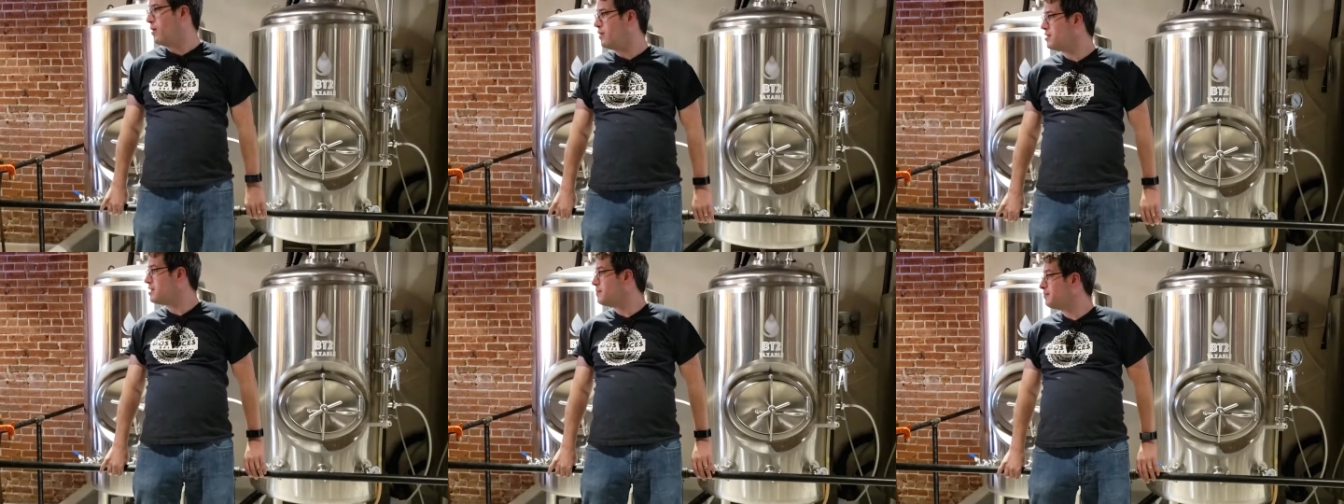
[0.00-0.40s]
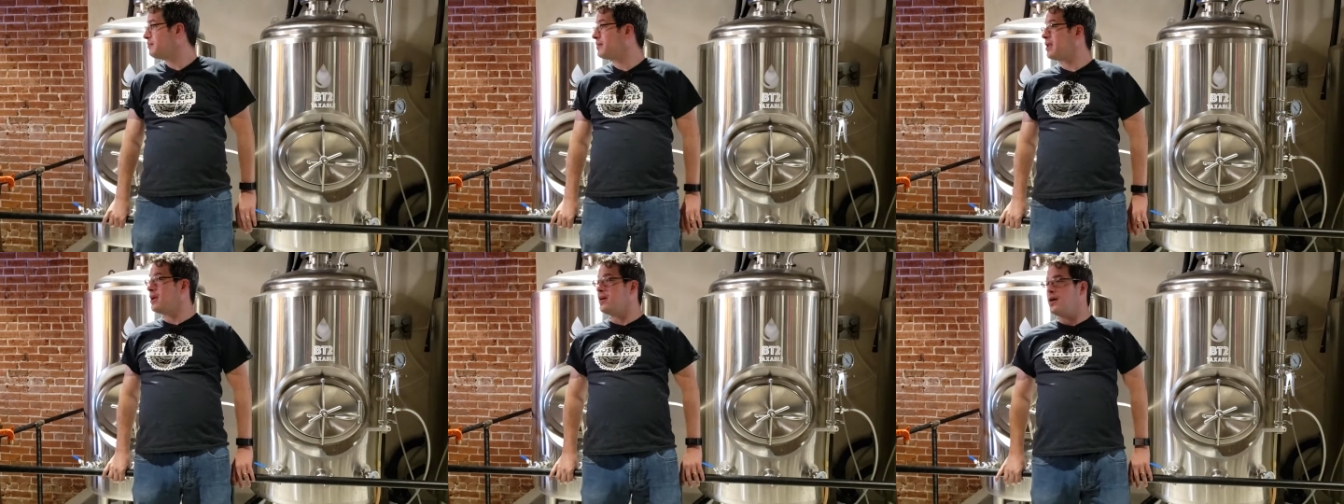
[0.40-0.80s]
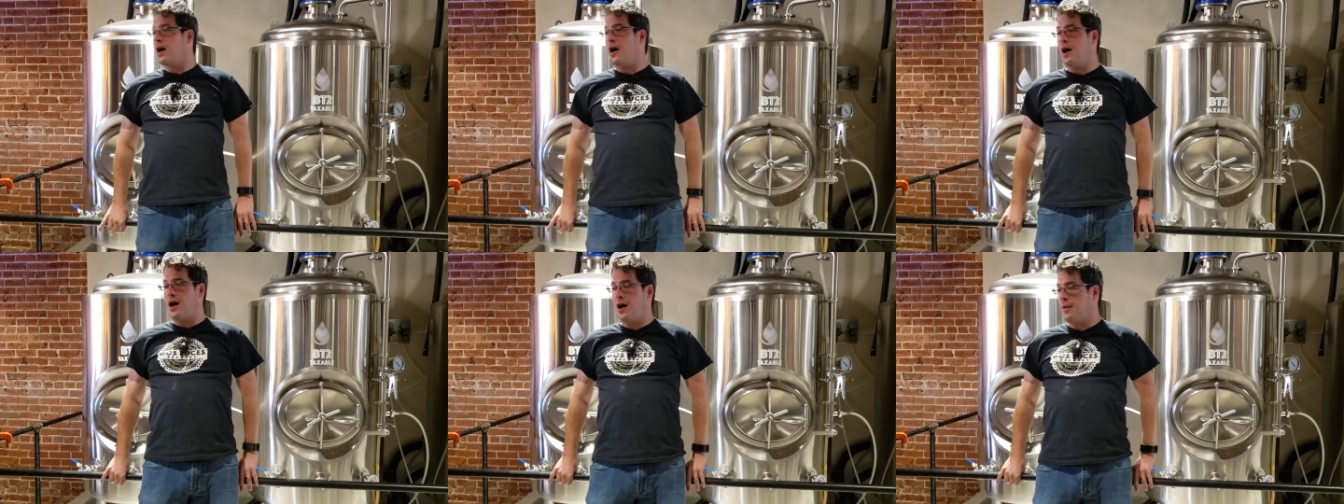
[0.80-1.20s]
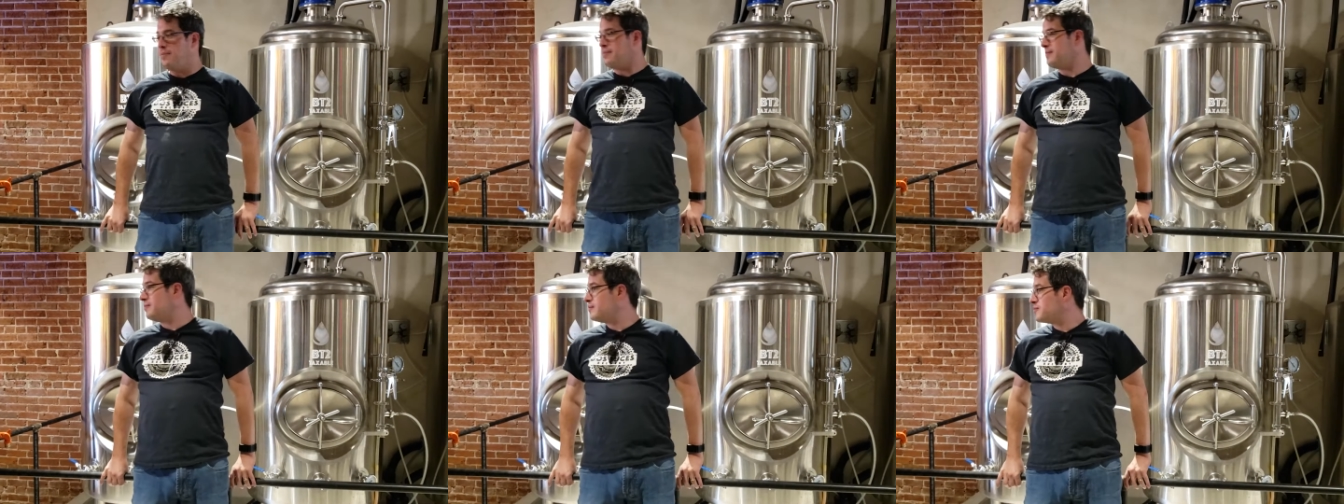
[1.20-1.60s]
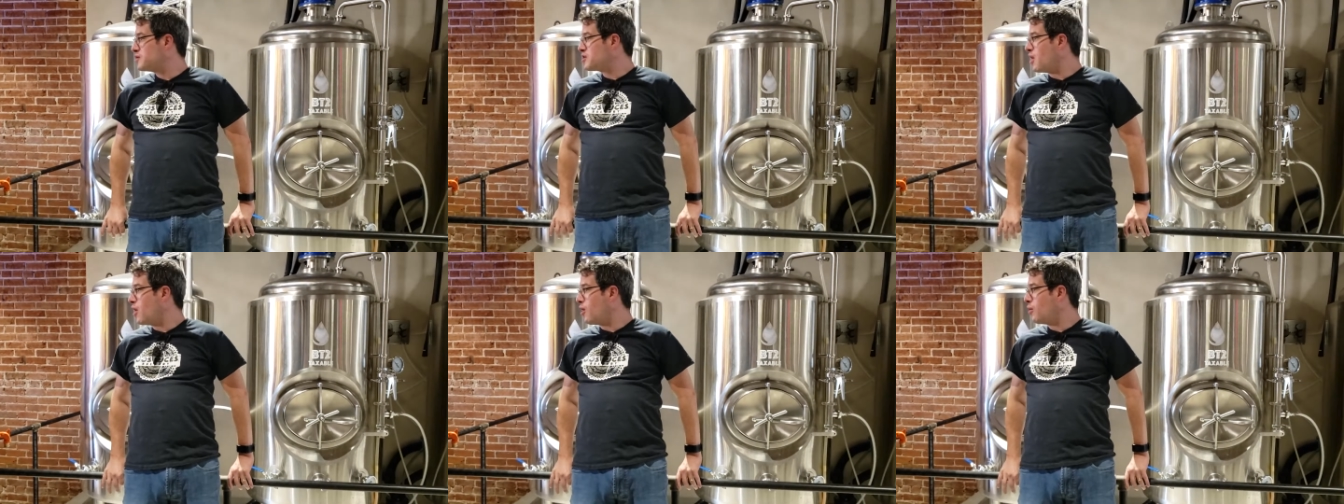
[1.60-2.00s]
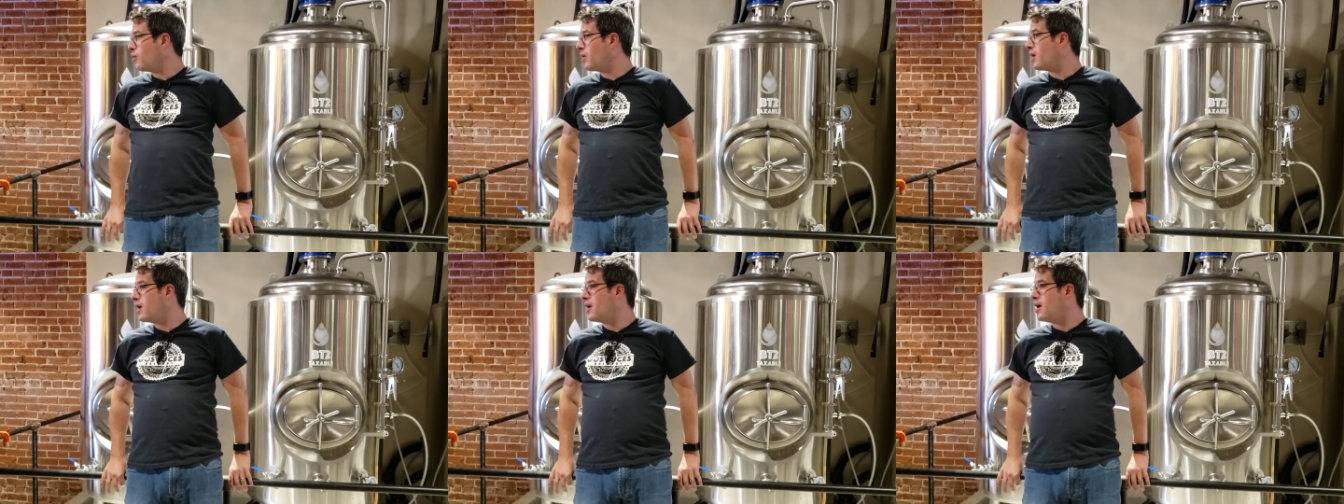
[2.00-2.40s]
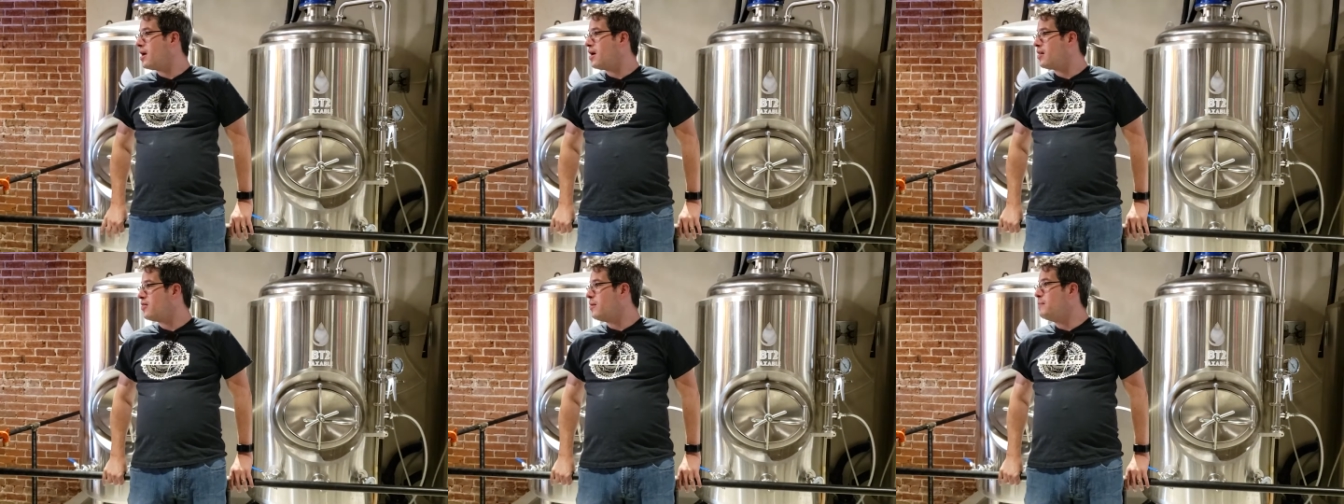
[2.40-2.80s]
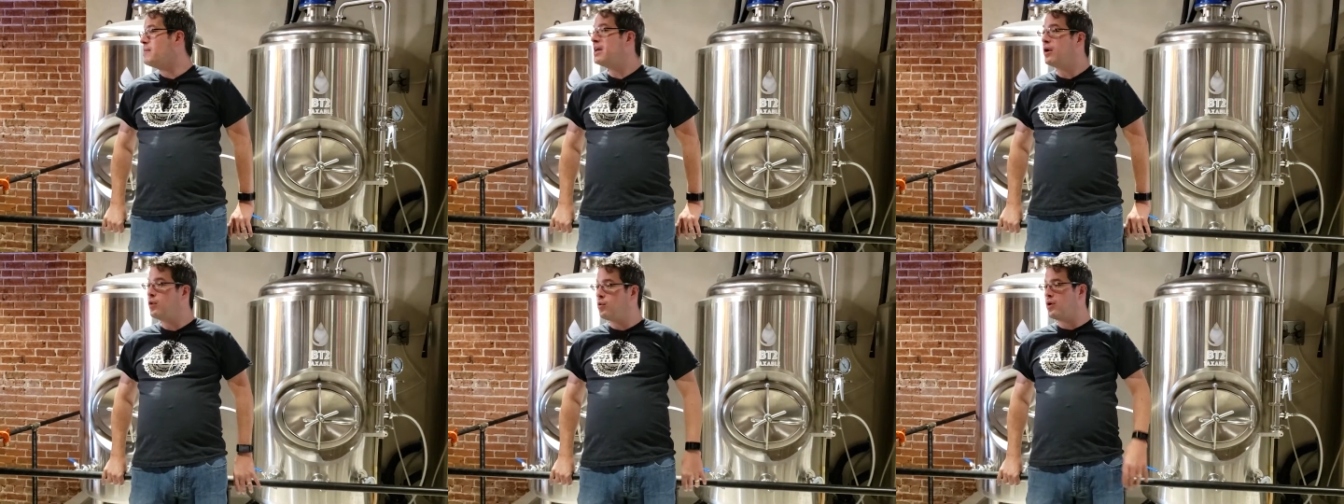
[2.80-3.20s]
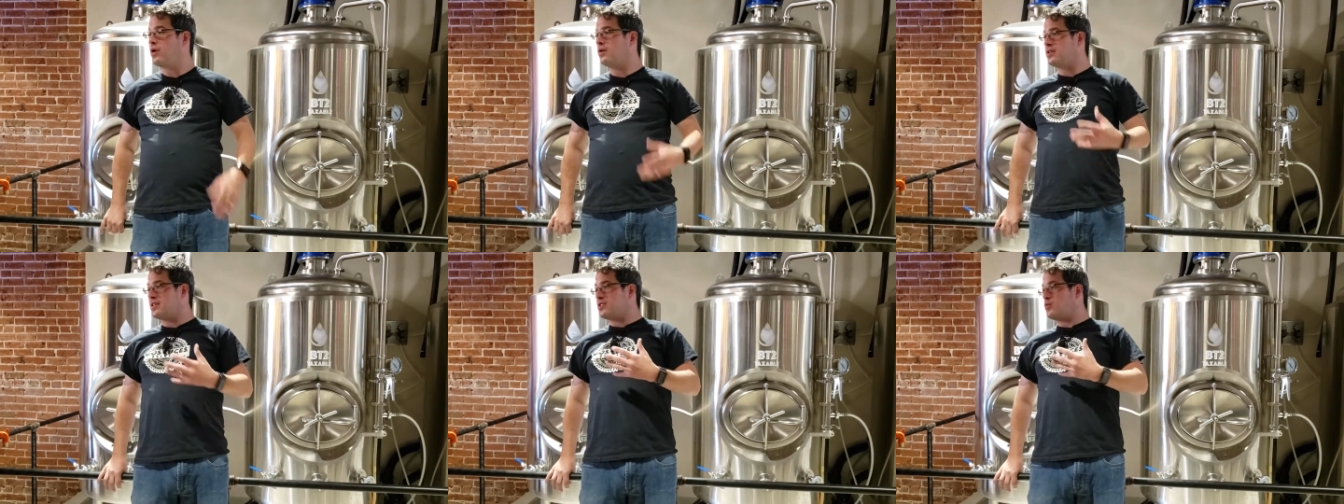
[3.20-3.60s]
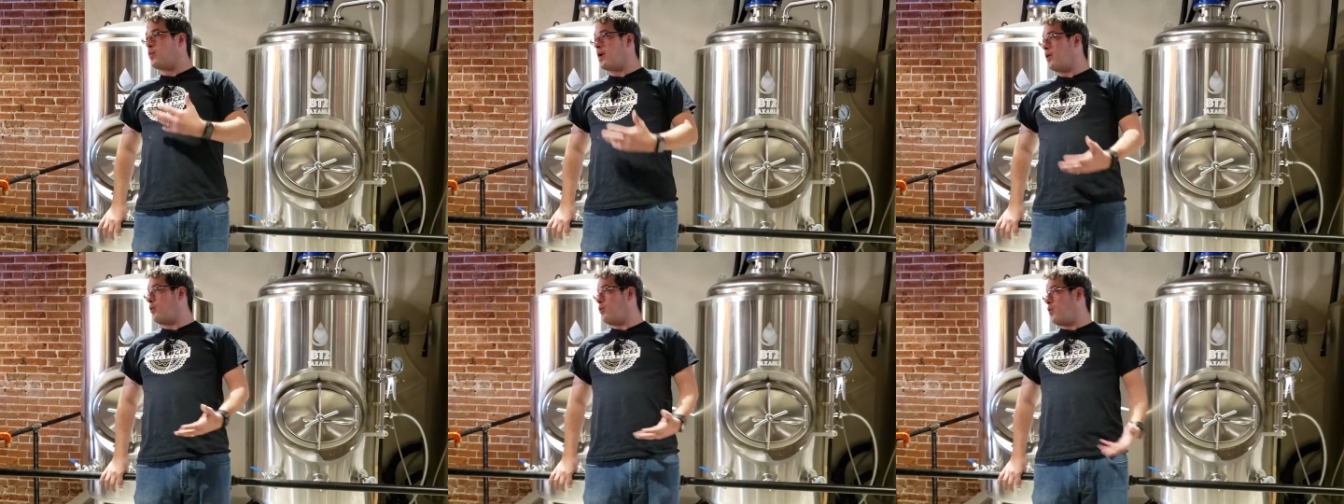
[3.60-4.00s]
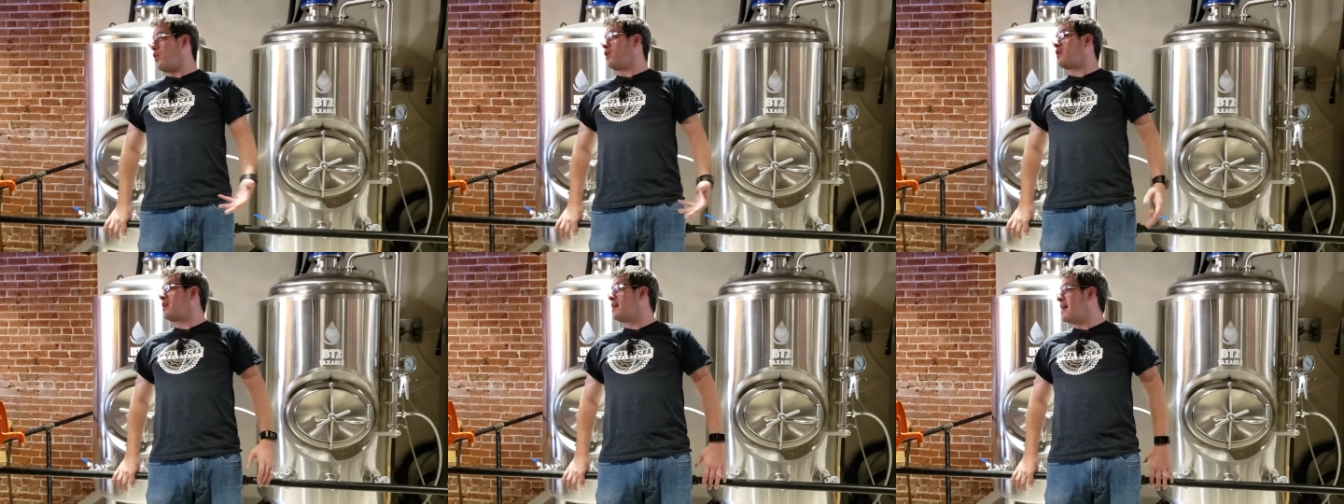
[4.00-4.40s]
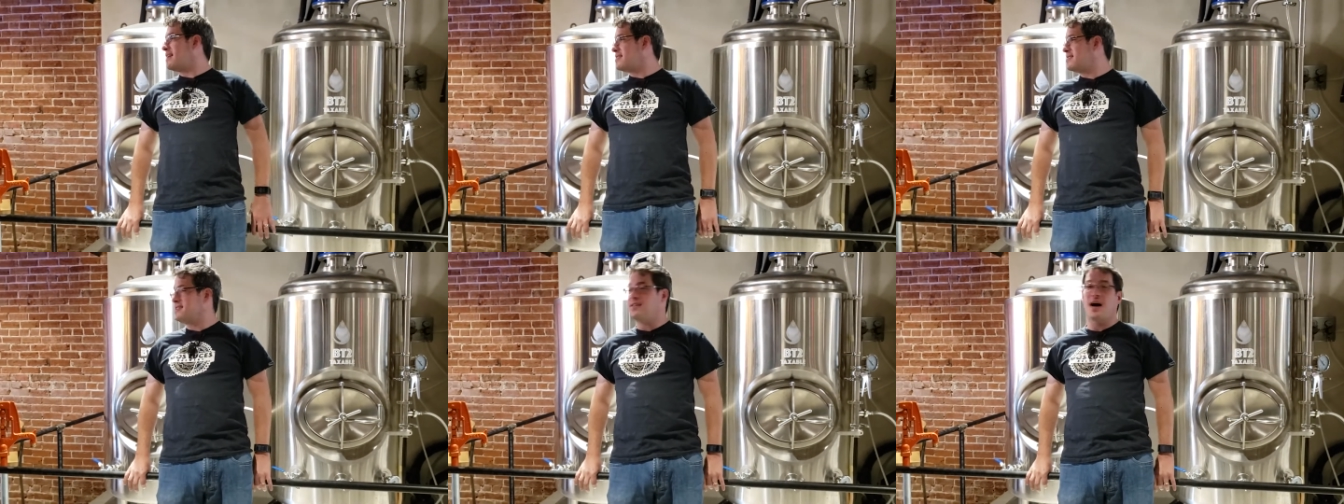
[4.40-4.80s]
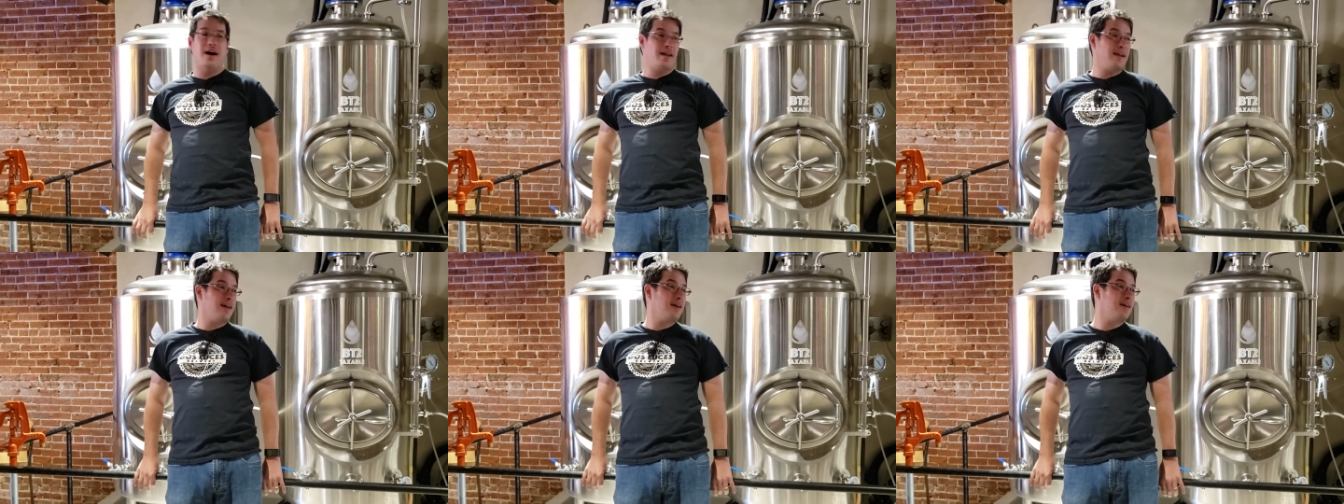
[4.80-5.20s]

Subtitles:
world. So the middle world is where work gets done.